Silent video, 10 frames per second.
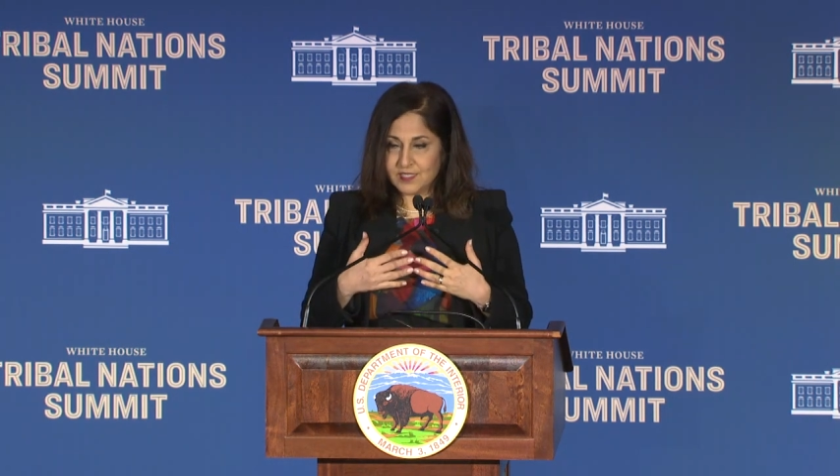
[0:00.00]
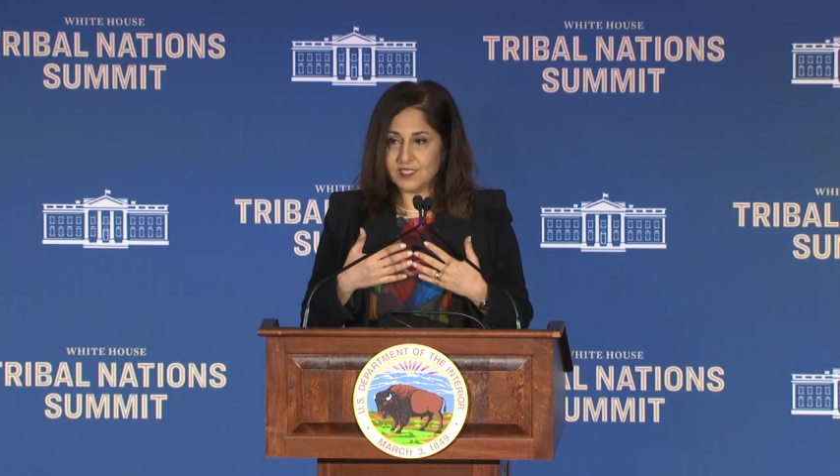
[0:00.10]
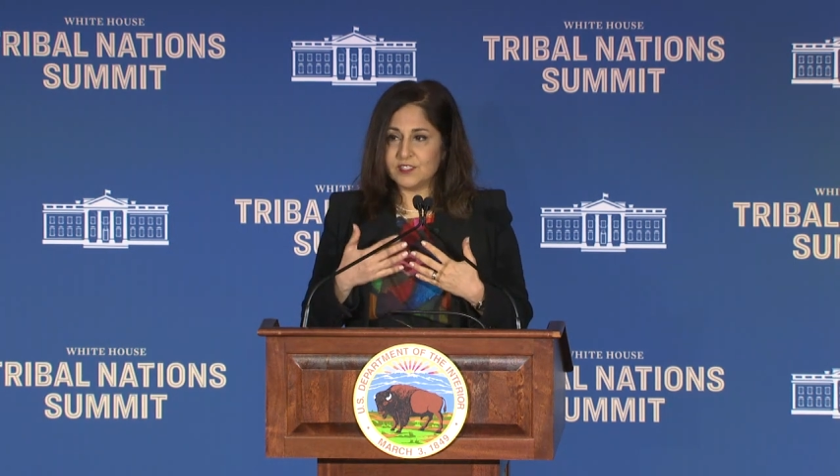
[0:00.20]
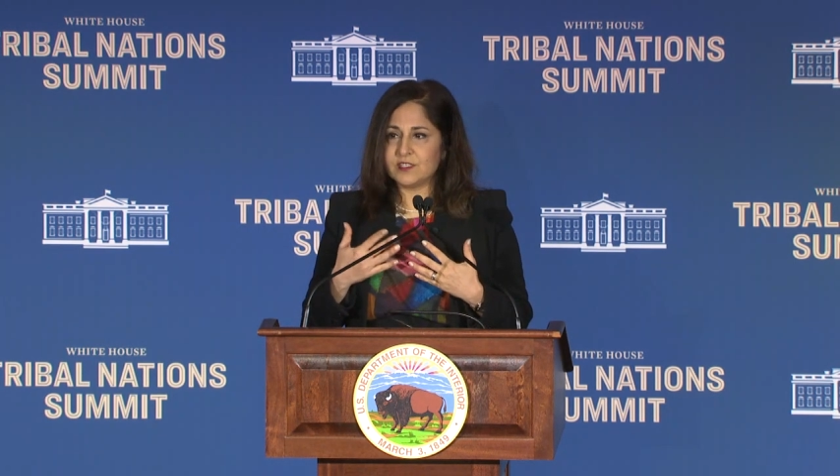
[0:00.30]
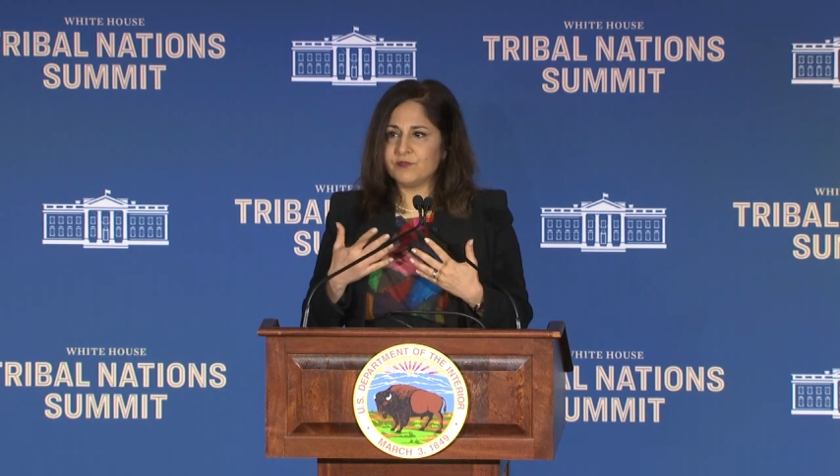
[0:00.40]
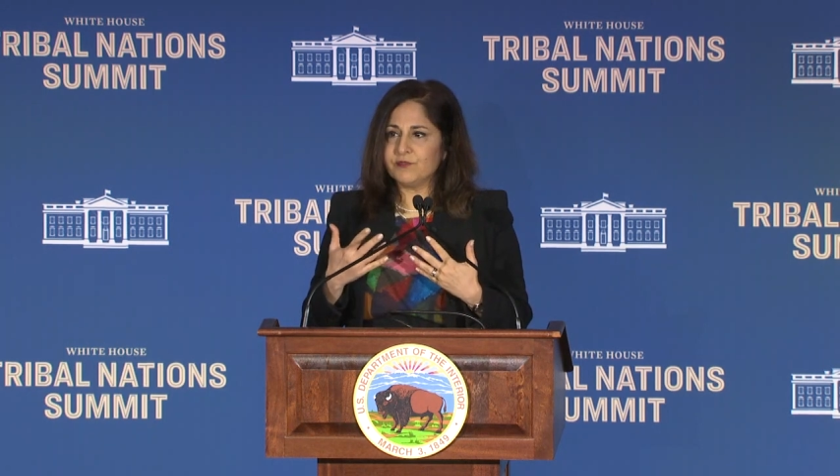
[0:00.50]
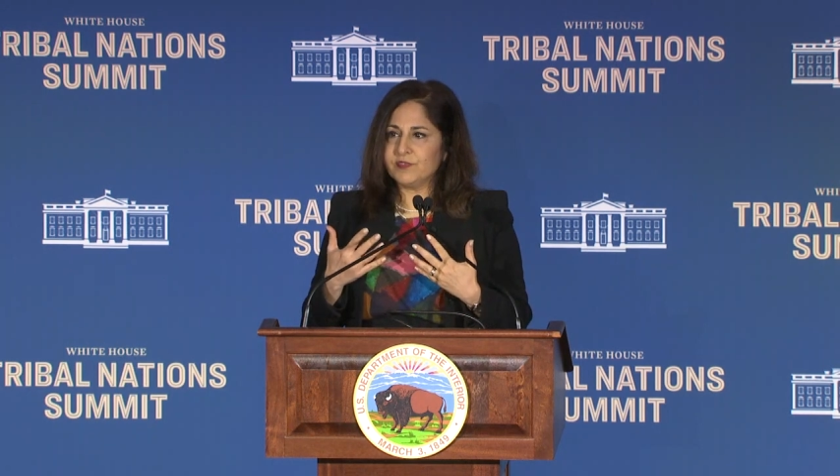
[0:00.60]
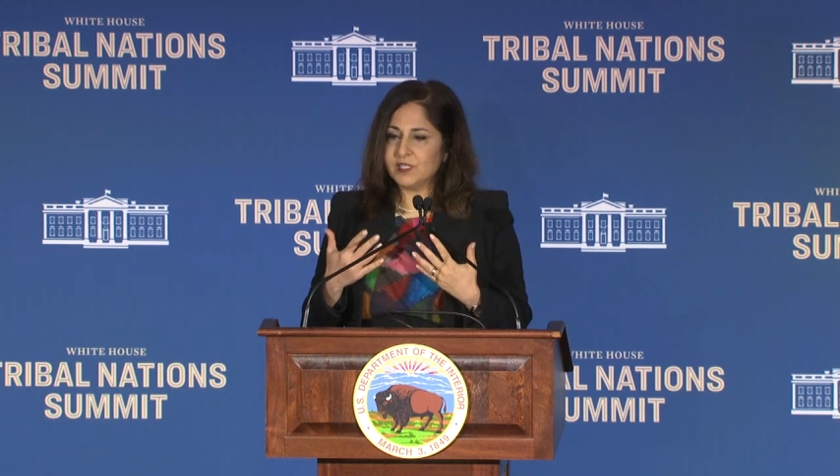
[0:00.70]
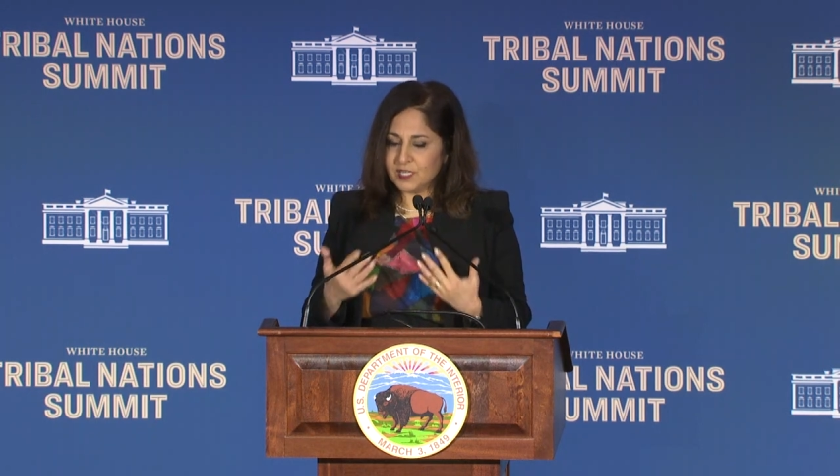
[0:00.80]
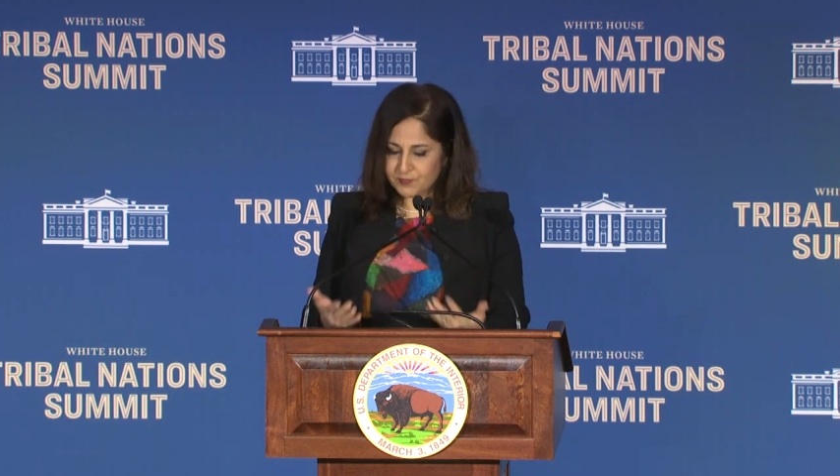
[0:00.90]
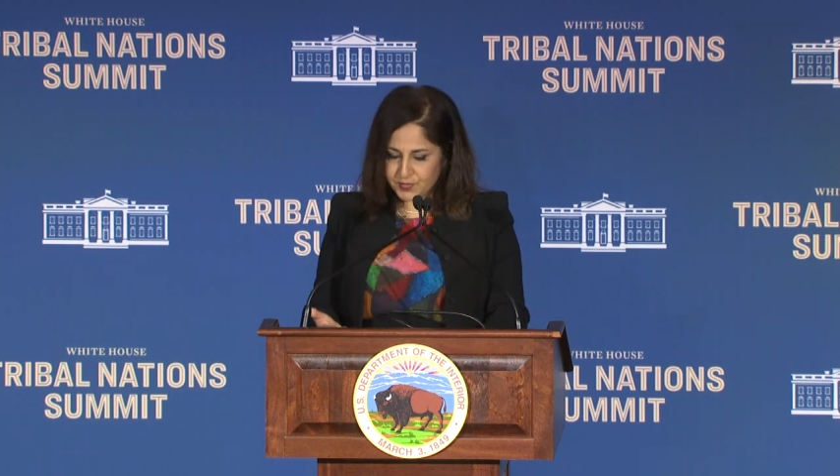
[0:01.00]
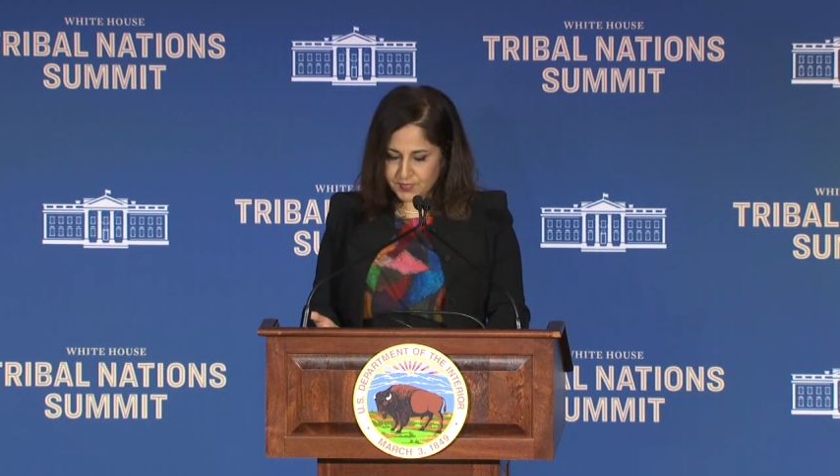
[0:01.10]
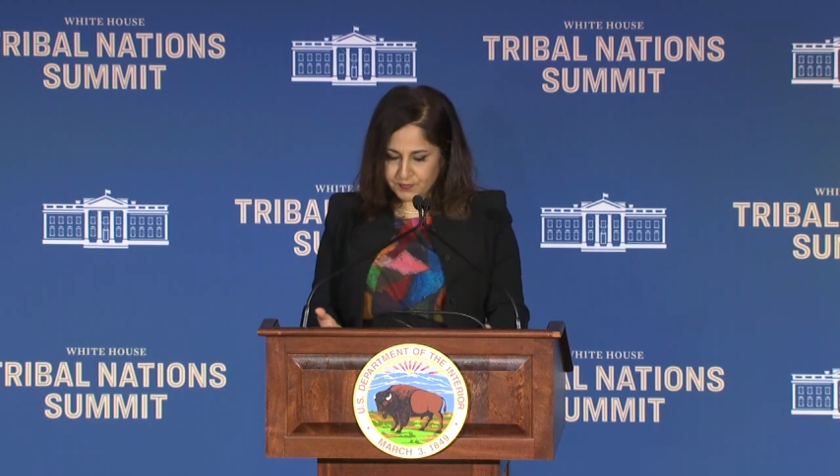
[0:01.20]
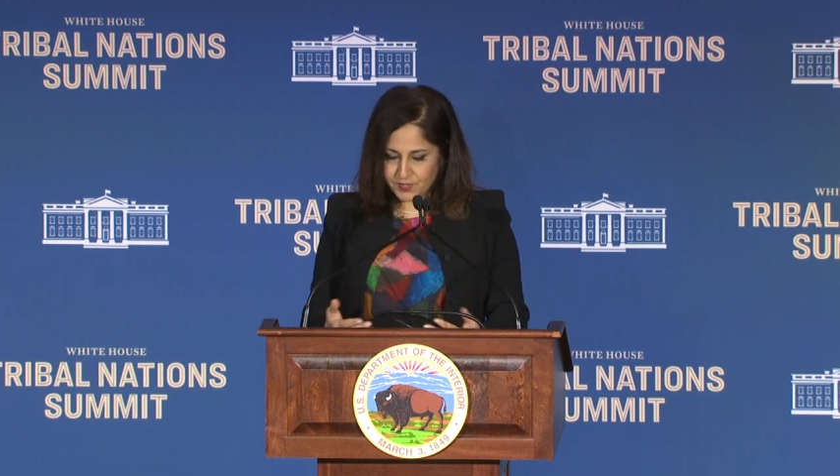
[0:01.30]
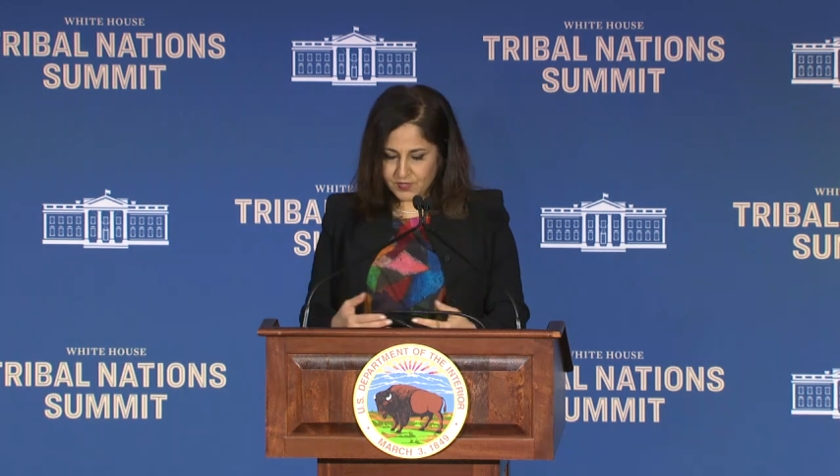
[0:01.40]
the needs of young
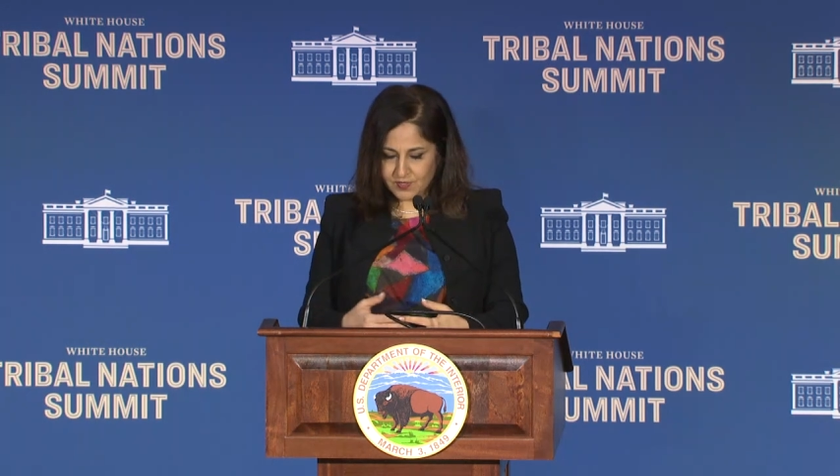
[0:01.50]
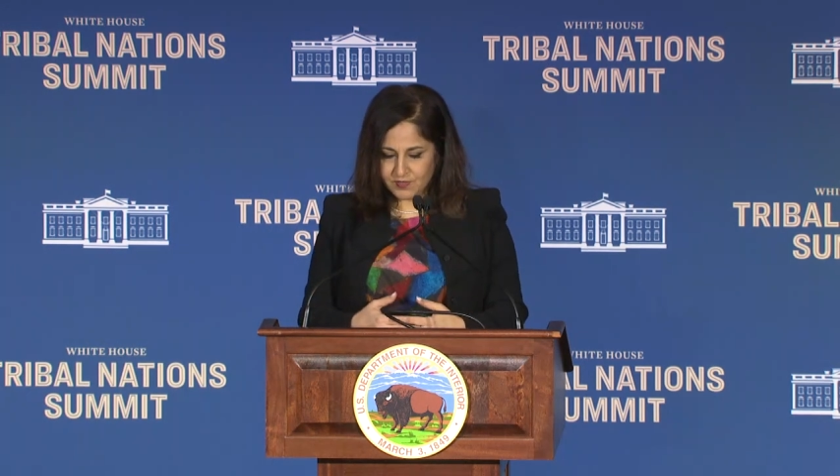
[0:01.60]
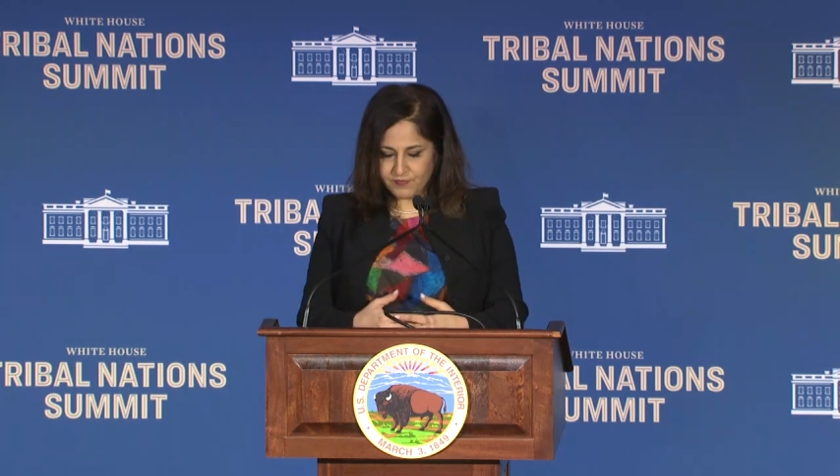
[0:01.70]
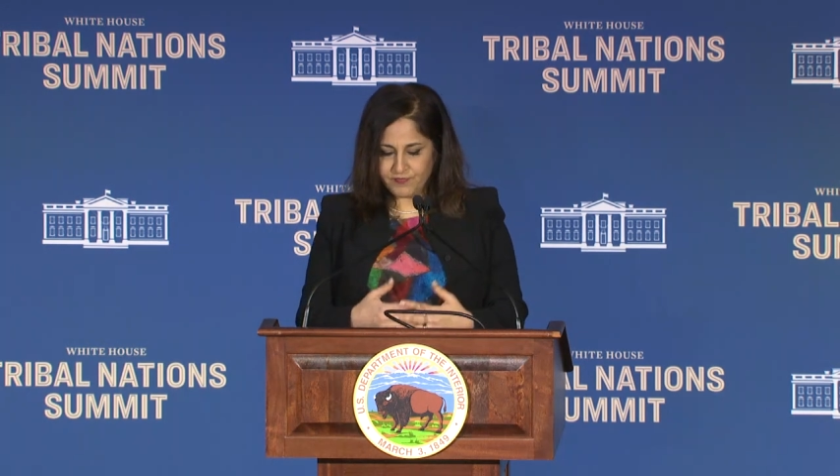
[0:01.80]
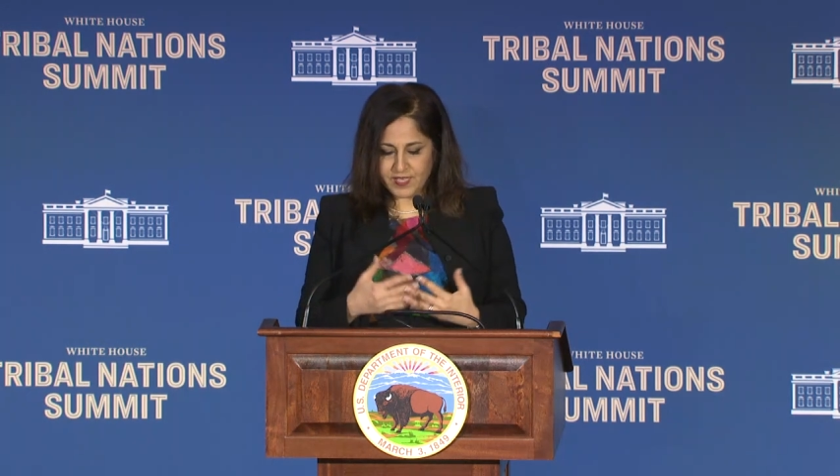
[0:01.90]
people,